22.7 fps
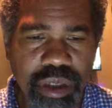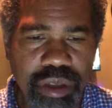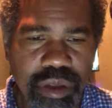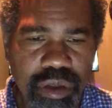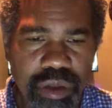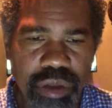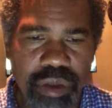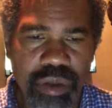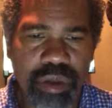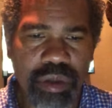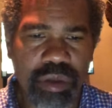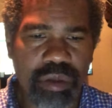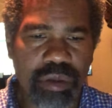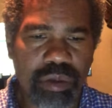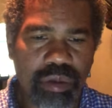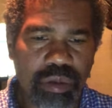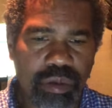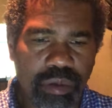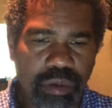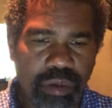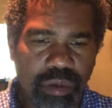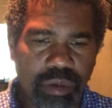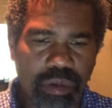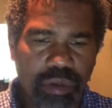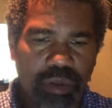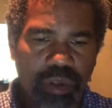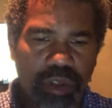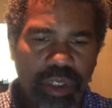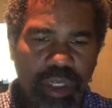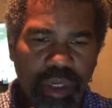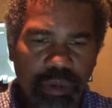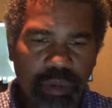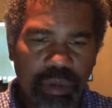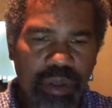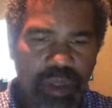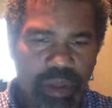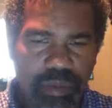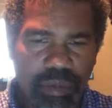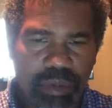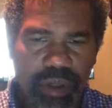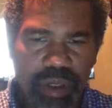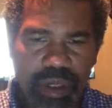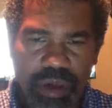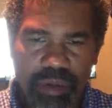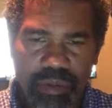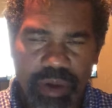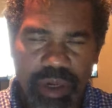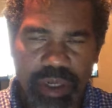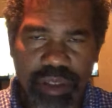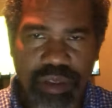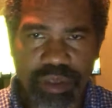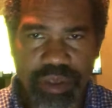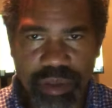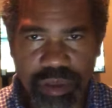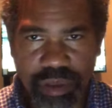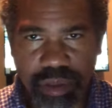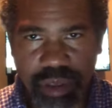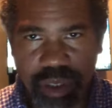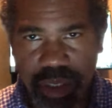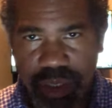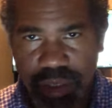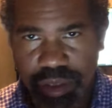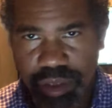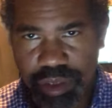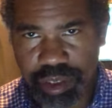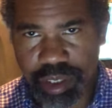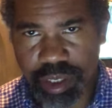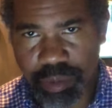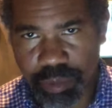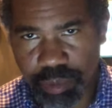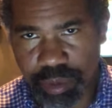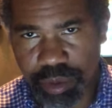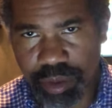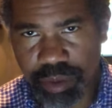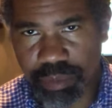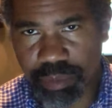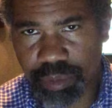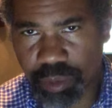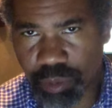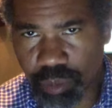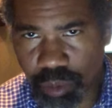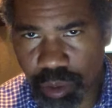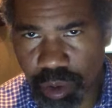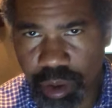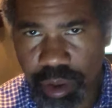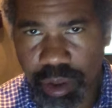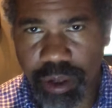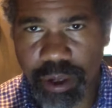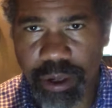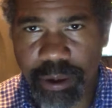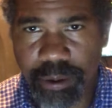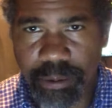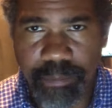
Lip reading: to share with them the directions and share with them your work